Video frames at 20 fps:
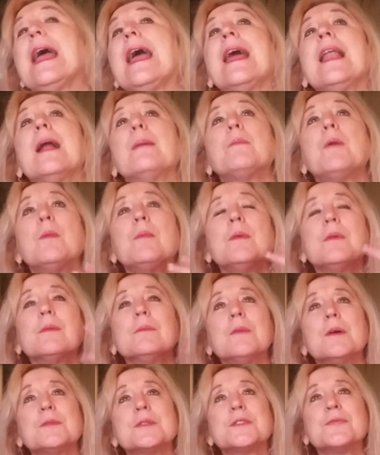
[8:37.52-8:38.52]
And I'm
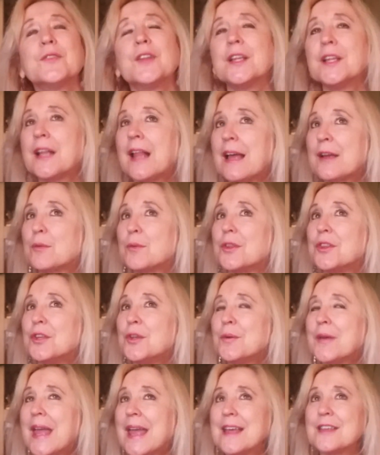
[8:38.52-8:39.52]
almost feeling like with
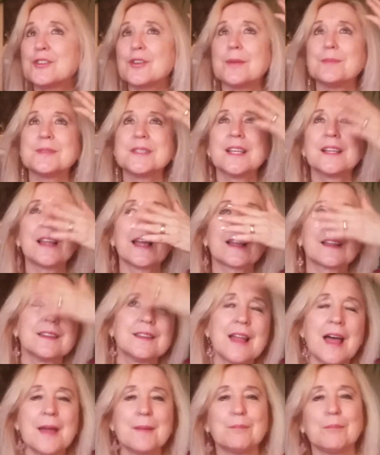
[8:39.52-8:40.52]
you, Cancer, I'm seeing like
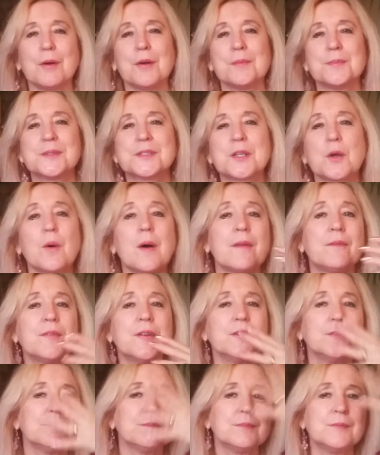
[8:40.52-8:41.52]
light bulbs go off
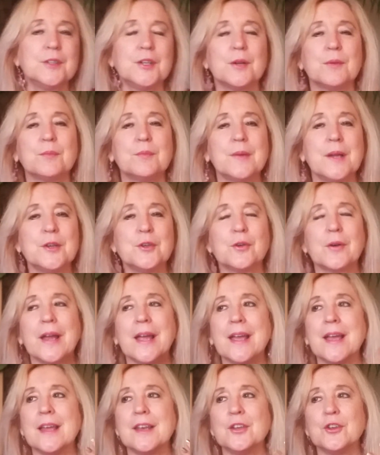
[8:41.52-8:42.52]
in your
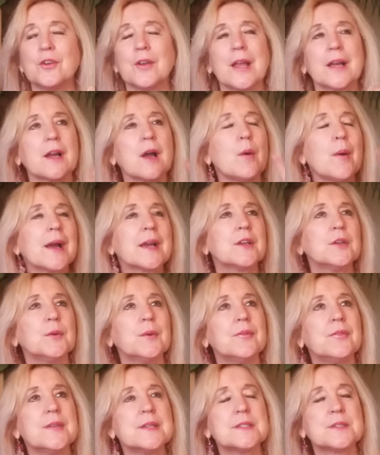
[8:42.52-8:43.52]
head, and you're like, oh, I could do
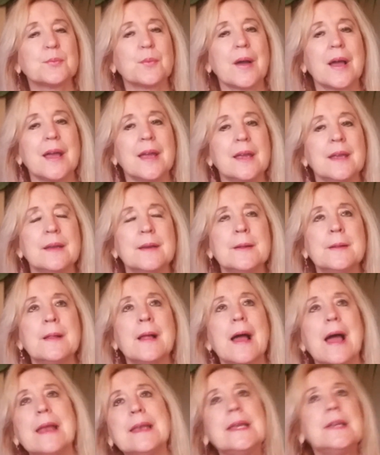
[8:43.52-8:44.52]
it this way.
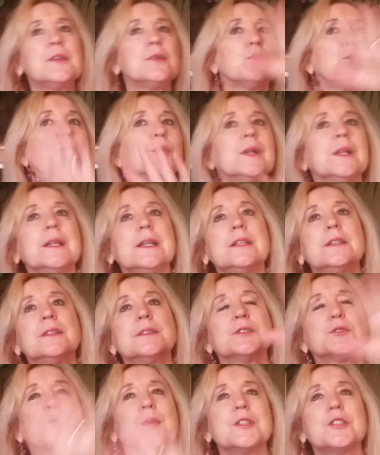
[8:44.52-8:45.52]
I need to really
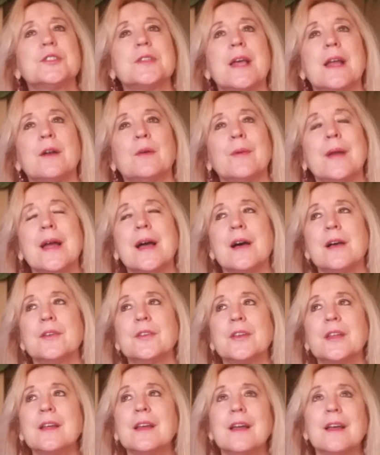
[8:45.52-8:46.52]
switch that
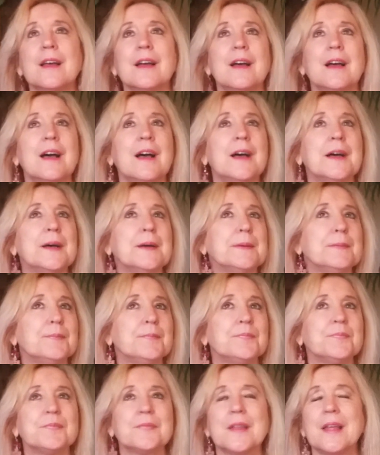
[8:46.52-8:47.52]
around.
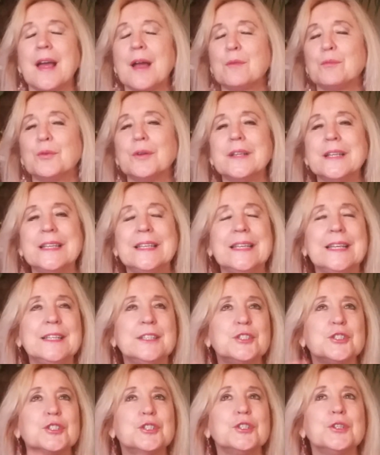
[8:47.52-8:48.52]
I really
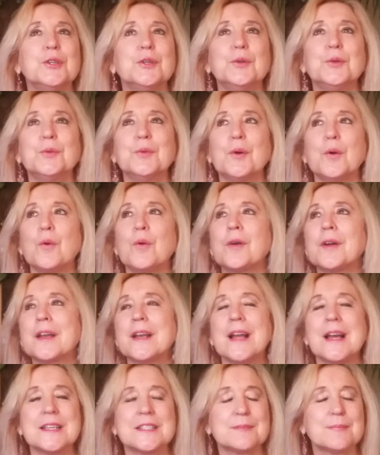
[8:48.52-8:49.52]
need to
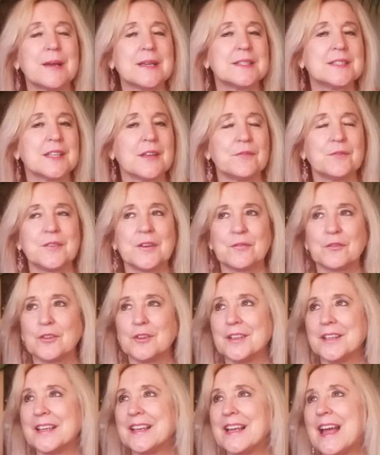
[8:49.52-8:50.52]
organize myself
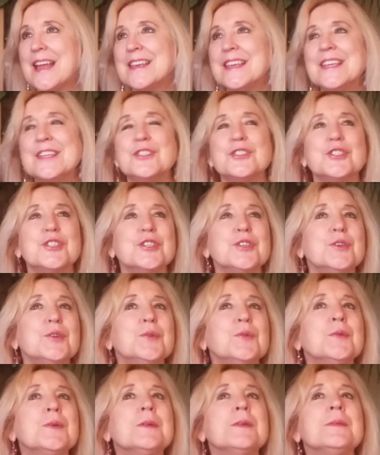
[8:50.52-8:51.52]
differently. I need
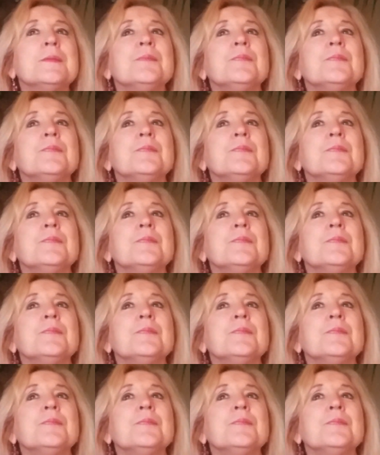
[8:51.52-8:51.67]
to